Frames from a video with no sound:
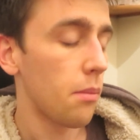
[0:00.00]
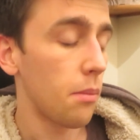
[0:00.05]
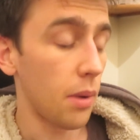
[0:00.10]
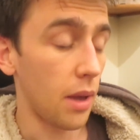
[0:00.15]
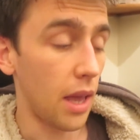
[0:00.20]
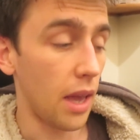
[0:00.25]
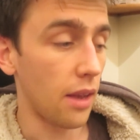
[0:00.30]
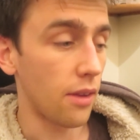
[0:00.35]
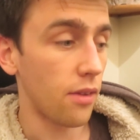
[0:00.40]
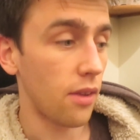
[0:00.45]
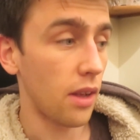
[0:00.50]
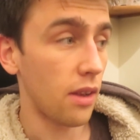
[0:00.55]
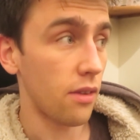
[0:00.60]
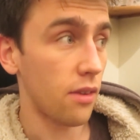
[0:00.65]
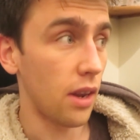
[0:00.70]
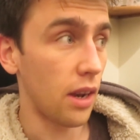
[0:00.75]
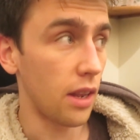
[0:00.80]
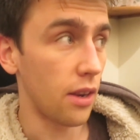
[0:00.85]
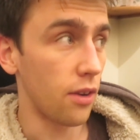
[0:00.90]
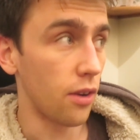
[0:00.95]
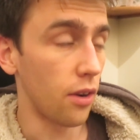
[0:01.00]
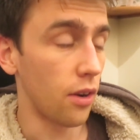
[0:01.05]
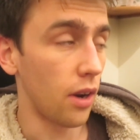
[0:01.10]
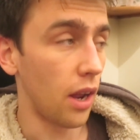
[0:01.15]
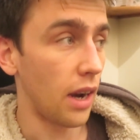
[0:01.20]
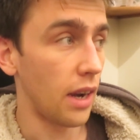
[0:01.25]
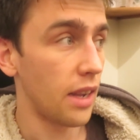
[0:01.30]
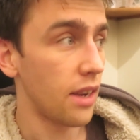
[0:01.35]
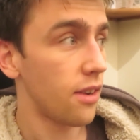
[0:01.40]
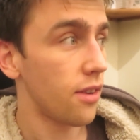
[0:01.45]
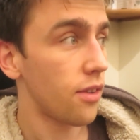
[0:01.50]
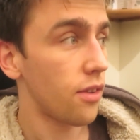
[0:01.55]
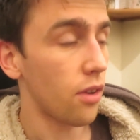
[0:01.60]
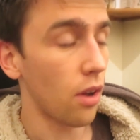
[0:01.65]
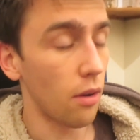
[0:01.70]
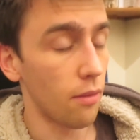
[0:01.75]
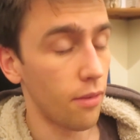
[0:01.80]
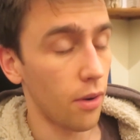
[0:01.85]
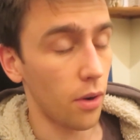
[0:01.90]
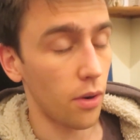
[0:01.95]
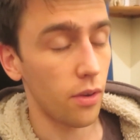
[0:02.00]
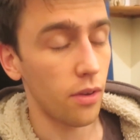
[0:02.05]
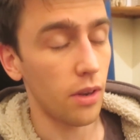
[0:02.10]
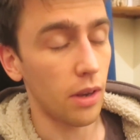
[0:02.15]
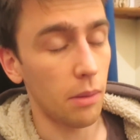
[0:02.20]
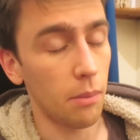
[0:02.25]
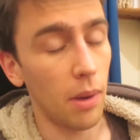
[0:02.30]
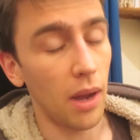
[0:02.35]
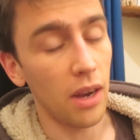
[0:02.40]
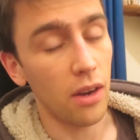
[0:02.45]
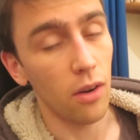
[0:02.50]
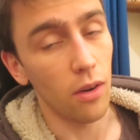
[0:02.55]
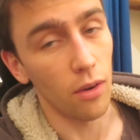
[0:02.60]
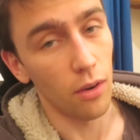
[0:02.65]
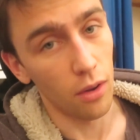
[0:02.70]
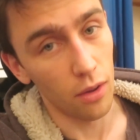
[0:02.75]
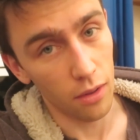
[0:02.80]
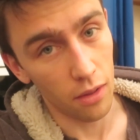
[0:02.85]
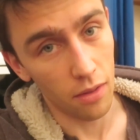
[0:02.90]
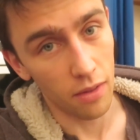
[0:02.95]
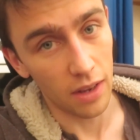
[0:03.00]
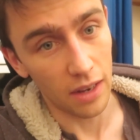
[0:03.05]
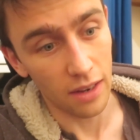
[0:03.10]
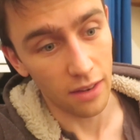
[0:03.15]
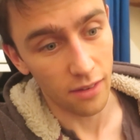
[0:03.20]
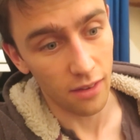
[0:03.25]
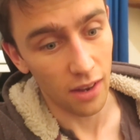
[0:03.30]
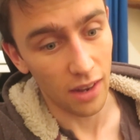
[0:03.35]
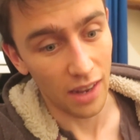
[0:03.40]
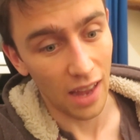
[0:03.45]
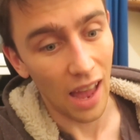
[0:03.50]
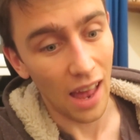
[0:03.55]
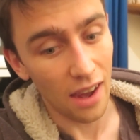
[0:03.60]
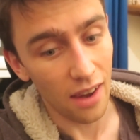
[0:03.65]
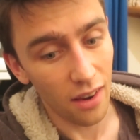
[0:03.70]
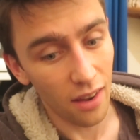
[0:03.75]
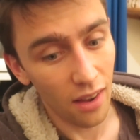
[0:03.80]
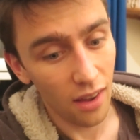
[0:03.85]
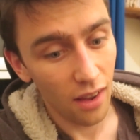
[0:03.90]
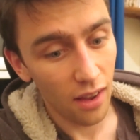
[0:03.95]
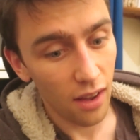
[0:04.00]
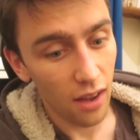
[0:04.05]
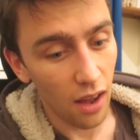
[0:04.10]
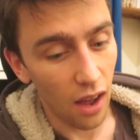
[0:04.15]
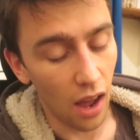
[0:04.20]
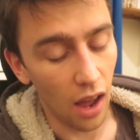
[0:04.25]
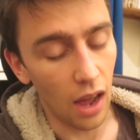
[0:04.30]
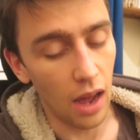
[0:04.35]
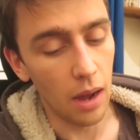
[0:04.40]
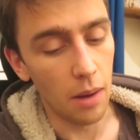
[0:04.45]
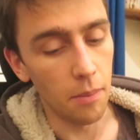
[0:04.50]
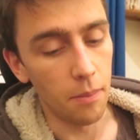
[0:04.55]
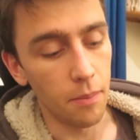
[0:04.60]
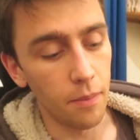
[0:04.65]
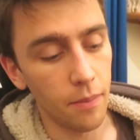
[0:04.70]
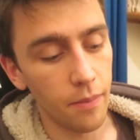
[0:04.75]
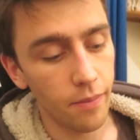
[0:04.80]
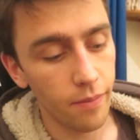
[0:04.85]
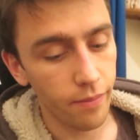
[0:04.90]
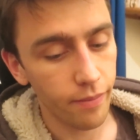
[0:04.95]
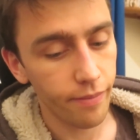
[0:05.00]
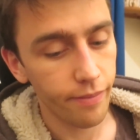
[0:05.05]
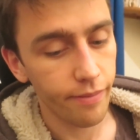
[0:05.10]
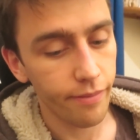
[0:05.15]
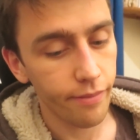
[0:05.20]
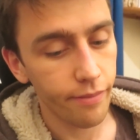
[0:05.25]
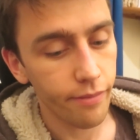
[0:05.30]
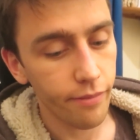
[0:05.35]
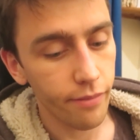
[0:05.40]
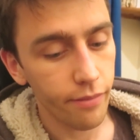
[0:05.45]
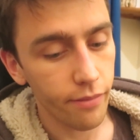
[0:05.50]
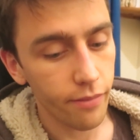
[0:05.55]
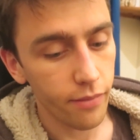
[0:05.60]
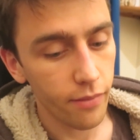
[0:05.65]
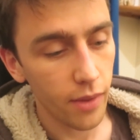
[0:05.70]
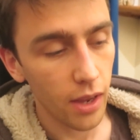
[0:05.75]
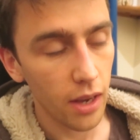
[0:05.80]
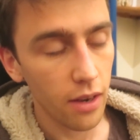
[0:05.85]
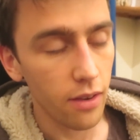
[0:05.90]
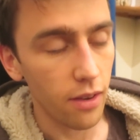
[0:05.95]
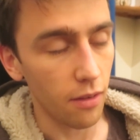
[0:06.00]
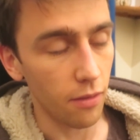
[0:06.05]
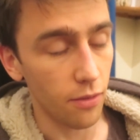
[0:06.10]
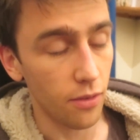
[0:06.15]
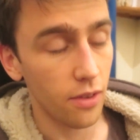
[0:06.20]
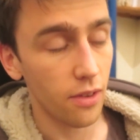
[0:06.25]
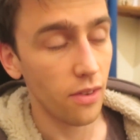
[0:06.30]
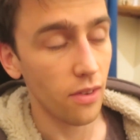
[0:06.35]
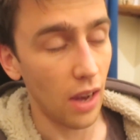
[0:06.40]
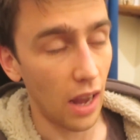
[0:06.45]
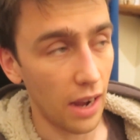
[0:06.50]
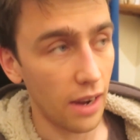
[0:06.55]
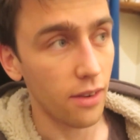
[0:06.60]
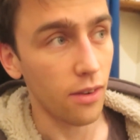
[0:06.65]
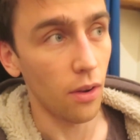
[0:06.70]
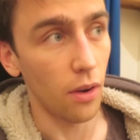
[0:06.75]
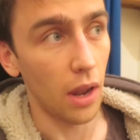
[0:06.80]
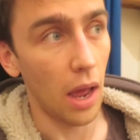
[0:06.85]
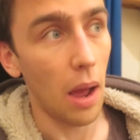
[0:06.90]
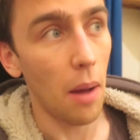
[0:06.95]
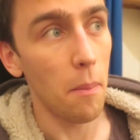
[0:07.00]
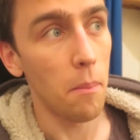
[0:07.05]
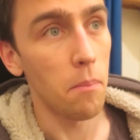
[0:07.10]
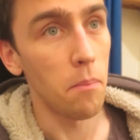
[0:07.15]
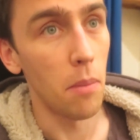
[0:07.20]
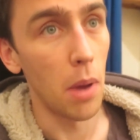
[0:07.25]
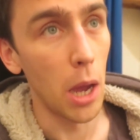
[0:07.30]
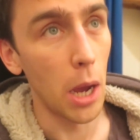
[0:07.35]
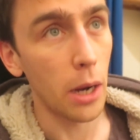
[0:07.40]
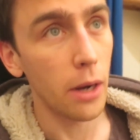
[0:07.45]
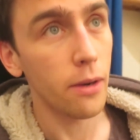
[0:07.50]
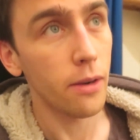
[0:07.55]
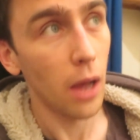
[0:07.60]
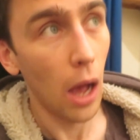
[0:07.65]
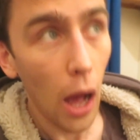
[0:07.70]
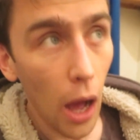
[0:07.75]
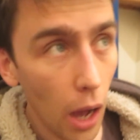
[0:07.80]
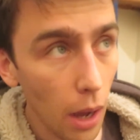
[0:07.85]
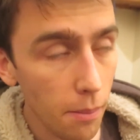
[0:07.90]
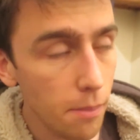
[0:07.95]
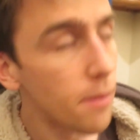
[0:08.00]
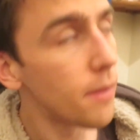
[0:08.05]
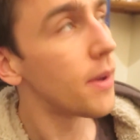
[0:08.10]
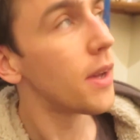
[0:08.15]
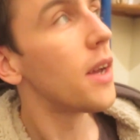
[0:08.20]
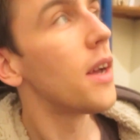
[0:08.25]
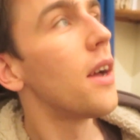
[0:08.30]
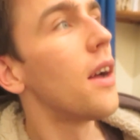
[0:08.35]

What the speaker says: But yeah, so that's nearly done. I need to start focusing back on other things again, because I've slacked on that big time.